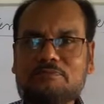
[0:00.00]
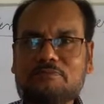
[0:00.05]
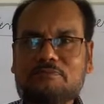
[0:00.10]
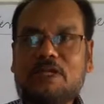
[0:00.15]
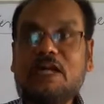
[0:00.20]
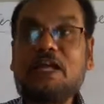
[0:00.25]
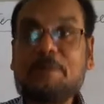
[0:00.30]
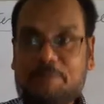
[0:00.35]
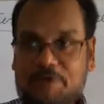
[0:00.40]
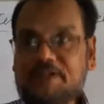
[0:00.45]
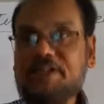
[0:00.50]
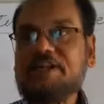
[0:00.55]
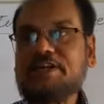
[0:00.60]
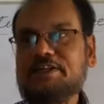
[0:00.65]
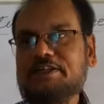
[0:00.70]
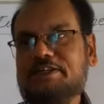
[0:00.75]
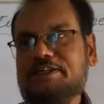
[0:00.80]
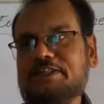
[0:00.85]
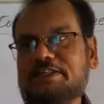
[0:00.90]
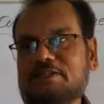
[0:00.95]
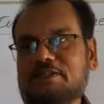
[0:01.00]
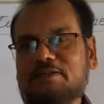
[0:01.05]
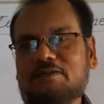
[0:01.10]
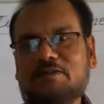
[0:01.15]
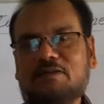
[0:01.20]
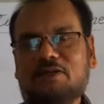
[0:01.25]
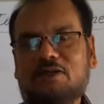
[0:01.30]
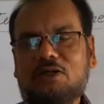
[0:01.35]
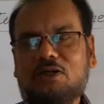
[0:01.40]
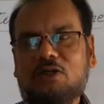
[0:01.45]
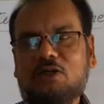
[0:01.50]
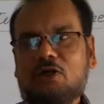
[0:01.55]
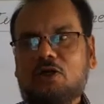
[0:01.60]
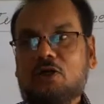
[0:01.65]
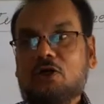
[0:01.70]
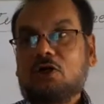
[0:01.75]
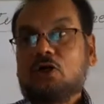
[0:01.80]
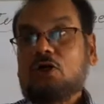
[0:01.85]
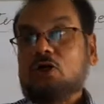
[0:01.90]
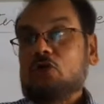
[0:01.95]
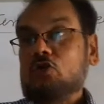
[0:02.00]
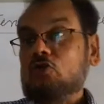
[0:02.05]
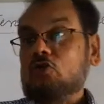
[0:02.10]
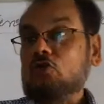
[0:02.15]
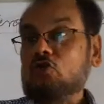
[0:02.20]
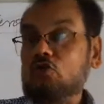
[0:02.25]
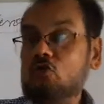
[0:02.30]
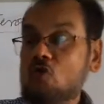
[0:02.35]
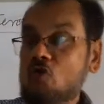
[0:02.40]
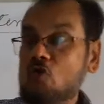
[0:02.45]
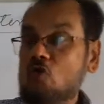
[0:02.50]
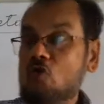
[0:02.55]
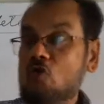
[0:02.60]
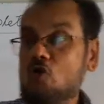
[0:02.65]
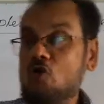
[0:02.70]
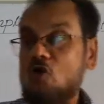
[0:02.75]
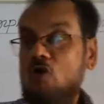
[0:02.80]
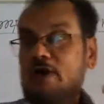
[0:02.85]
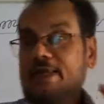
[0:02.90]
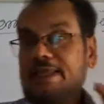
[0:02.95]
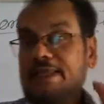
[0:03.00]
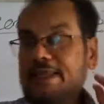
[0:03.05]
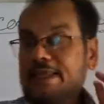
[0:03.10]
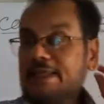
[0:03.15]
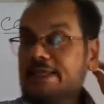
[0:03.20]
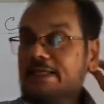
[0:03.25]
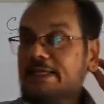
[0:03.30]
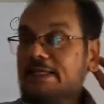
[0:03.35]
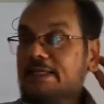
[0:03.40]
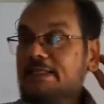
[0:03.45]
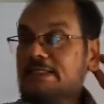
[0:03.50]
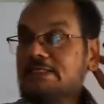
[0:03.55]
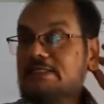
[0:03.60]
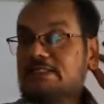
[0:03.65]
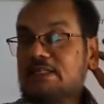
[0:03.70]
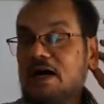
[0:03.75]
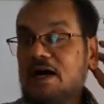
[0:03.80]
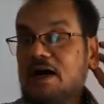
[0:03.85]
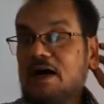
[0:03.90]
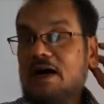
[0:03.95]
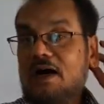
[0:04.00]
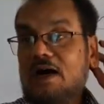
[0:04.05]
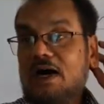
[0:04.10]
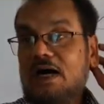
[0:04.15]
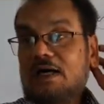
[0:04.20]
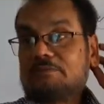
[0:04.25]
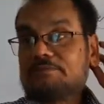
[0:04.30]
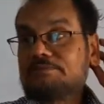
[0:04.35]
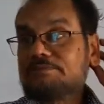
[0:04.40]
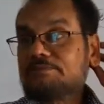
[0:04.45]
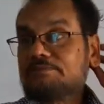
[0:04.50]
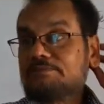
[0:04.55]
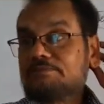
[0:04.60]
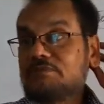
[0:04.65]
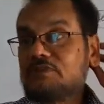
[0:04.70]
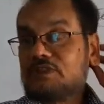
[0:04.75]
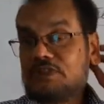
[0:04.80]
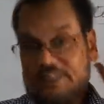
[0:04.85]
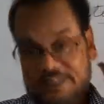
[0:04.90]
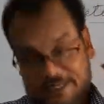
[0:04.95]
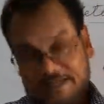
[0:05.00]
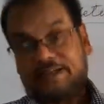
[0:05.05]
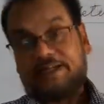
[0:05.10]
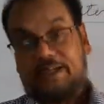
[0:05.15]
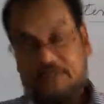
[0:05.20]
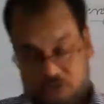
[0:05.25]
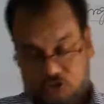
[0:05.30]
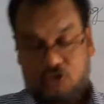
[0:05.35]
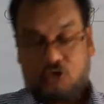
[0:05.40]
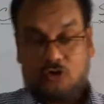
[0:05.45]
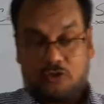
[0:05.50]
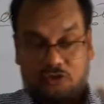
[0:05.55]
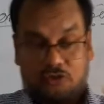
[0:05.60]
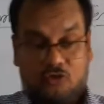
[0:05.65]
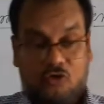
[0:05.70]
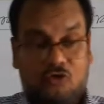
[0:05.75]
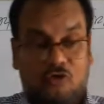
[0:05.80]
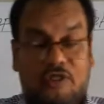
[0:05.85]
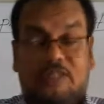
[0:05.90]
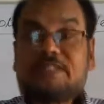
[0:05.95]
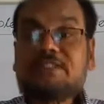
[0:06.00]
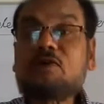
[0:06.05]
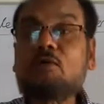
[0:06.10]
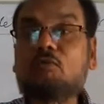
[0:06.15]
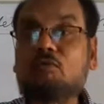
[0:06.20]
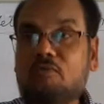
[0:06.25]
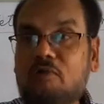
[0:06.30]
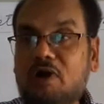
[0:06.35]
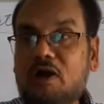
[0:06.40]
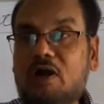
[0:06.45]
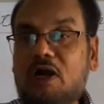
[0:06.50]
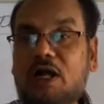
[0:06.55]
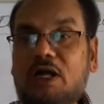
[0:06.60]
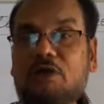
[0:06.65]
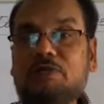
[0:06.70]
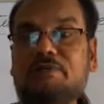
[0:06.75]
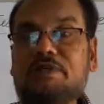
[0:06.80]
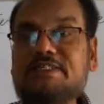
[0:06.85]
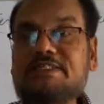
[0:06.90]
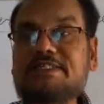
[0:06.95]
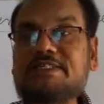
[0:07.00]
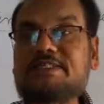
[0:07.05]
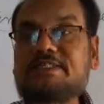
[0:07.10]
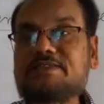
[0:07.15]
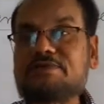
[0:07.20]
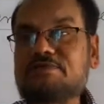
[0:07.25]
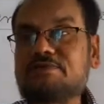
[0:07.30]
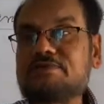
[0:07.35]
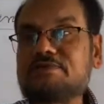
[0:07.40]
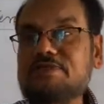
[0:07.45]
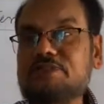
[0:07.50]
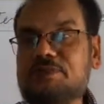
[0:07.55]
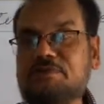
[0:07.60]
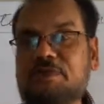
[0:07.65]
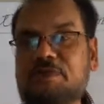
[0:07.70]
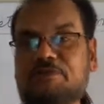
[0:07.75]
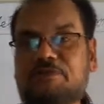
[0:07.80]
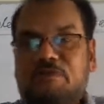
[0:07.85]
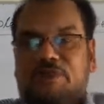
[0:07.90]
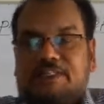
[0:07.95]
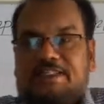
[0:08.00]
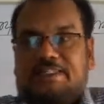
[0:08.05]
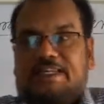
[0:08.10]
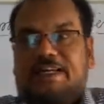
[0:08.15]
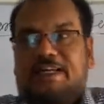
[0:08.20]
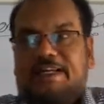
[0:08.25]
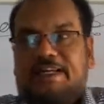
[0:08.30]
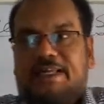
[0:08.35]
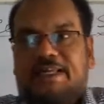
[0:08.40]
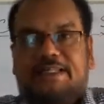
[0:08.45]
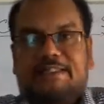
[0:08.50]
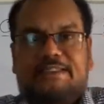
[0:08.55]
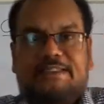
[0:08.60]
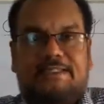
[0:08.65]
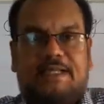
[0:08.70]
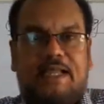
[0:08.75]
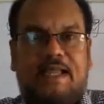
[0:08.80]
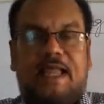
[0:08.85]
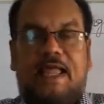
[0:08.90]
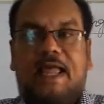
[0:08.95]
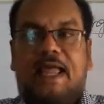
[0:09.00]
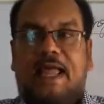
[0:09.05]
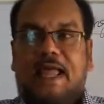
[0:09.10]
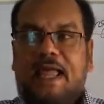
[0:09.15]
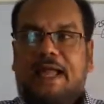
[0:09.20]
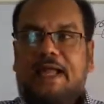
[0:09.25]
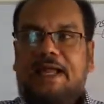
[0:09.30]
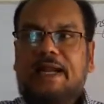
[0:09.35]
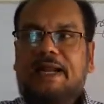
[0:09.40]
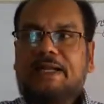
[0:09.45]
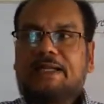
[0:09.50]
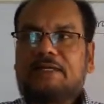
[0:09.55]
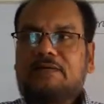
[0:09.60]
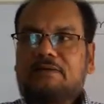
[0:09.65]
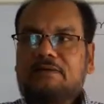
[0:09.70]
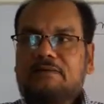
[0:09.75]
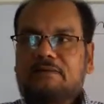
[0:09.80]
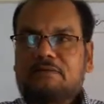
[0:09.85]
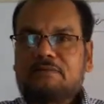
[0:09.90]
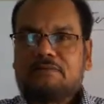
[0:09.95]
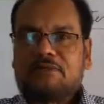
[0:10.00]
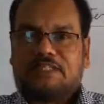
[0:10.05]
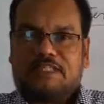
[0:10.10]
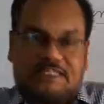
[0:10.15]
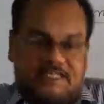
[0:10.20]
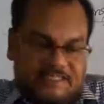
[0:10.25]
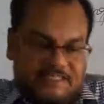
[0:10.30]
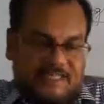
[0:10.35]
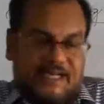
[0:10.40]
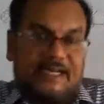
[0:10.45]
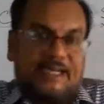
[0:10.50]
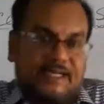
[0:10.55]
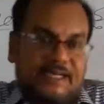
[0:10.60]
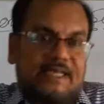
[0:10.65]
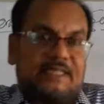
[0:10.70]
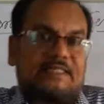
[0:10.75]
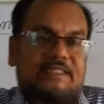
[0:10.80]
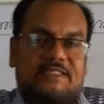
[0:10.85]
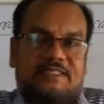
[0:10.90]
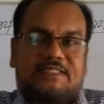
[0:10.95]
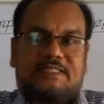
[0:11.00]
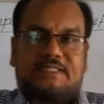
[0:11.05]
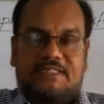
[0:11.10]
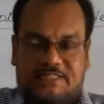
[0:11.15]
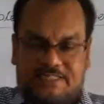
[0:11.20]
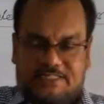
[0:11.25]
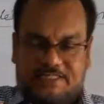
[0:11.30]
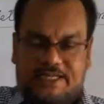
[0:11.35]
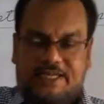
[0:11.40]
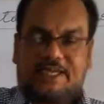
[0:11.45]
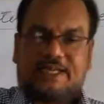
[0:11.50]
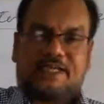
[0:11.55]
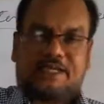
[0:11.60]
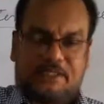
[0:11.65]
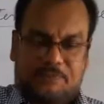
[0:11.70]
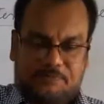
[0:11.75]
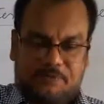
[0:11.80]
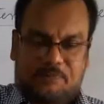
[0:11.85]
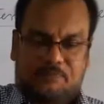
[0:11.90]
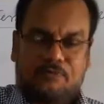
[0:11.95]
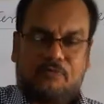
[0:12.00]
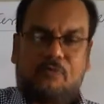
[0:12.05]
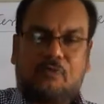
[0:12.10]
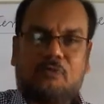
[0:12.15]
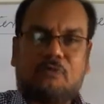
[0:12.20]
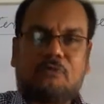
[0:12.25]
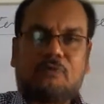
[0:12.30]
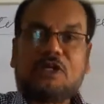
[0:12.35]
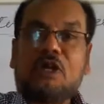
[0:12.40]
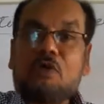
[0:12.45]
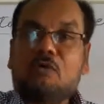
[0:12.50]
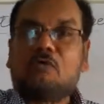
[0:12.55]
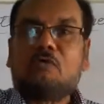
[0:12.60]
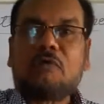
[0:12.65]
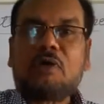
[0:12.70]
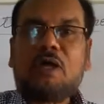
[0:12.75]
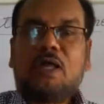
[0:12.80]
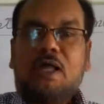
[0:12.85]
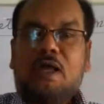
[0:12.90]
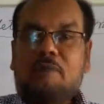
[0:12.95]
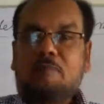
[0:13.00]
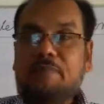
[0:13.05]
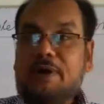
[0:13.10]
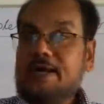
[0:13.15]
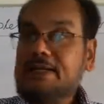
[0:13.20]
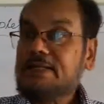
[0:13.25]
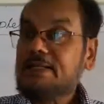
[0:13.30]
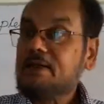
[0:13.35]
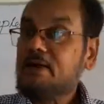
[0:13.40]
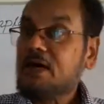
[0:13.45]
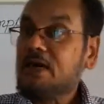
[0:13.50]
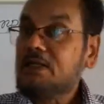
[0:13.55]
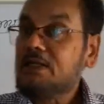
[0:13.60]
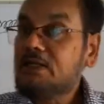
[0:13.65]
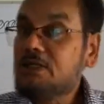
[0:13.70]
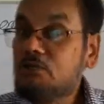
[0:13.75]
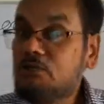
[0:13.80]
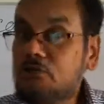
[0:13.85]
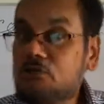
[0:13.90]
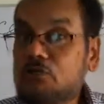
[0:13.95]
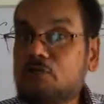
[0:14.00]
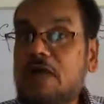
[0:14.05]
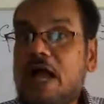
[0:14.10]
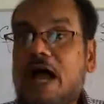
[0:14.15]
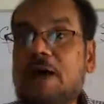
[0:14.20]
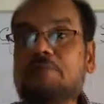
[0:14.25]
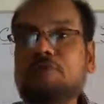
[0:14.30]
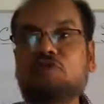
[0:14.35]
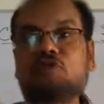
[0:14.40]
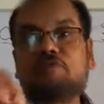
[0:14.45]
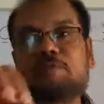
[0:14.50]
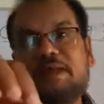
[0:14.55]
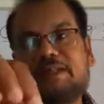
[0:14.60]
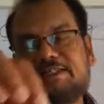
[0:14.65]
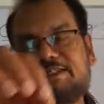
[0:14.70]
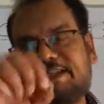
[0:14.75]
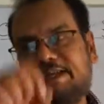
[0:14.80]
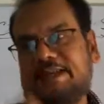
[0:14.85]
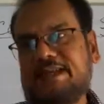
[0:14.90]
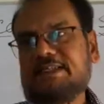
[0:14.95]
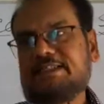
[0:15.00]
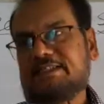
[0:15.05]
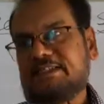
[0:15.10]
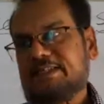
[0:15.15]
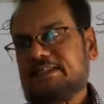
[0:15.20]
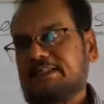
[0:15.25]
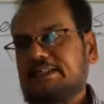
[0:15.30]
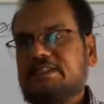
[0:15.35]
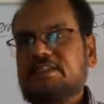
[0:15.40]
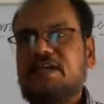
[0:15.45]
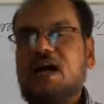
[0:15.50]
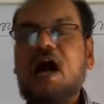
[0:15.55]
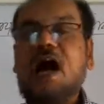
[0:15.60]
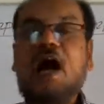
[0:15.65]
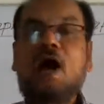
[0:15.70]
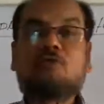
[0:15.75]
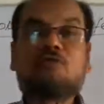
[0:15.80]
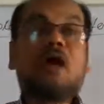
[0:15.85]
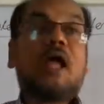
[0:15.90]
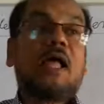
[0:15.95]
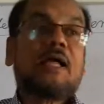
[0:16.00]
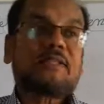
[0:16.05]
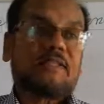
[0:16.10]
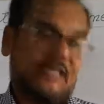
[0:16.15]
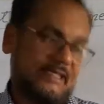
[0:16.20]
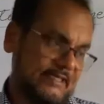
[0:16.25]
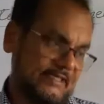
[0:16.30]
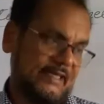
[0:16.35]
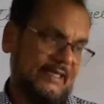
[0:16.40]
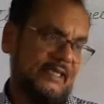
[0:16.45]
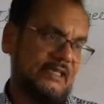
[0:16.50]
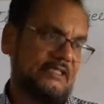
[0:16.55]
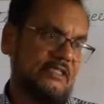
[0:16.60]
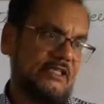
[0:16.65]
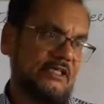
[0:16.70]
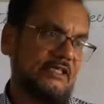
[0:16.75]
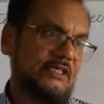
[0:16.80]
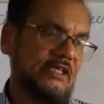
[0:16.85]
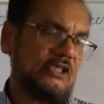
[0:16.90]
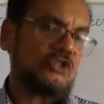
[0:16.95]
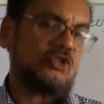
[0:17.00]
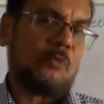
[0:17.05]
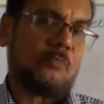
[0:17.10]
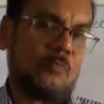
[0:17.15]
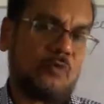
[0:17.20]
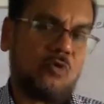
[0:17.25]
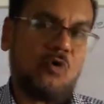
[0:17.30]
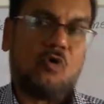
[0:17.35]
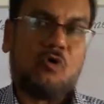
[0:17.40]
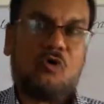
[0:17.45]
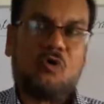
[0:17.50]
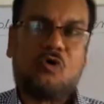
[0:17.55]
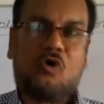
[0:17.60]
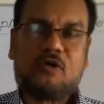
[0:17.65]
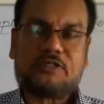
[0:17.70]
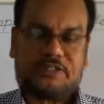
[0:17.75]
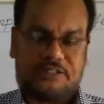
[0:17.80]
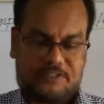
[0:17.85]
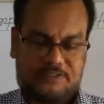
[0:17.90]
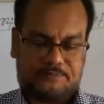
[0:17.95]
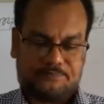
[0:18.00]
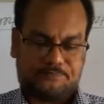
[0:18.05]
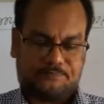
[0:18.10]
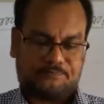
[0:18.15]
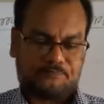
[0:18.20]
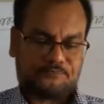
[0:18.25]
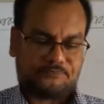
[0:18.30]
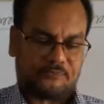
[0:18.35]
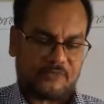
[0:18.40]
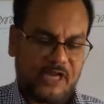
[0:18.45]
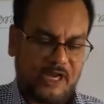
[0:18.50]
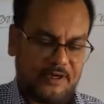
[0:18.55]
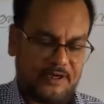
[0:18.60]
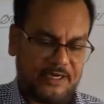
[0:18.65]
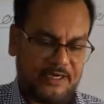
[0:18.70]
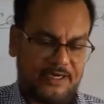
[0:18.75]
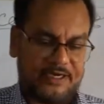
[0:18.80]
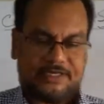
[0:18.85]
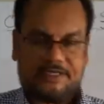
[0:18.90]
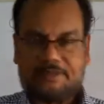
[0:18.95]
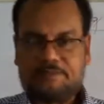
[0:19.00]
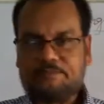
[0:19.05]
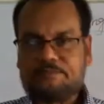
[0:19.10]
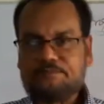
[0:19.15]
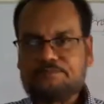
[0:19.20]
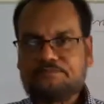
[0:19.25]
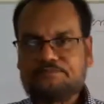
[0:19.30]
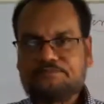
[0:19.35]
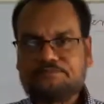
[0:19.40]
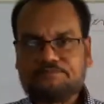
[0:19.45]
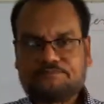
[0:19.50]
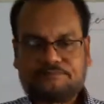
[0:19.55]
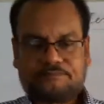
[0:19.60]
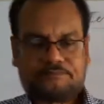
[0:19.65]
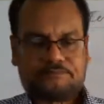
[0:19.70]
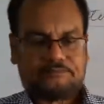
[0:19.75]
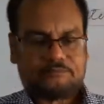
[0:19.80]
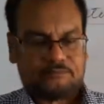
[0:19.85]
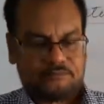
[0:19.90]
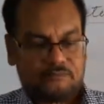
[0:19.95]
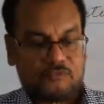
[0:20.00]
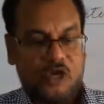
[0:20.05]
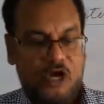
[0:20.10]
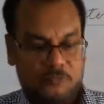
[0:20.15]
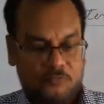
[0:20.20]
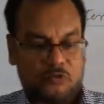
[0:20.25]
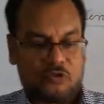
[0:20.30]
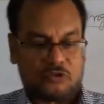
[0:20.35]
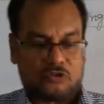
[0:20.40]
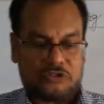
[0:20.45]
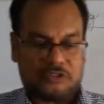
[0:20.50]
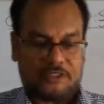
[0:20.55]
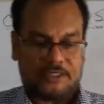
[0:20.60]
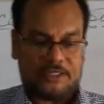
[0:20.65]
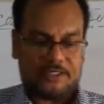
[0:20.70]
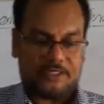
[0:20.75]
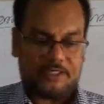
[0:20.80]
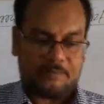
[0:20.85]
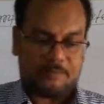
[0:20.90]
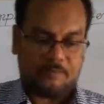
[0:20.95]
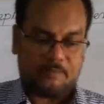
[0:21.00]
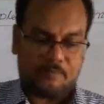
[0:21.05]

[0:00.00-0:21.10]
I have created it. Though is a though is a word which is used before a sentence, and this sentence is said before you. But you should have to make second sentence. How? The second sentence, of course, negative. Of course, negative.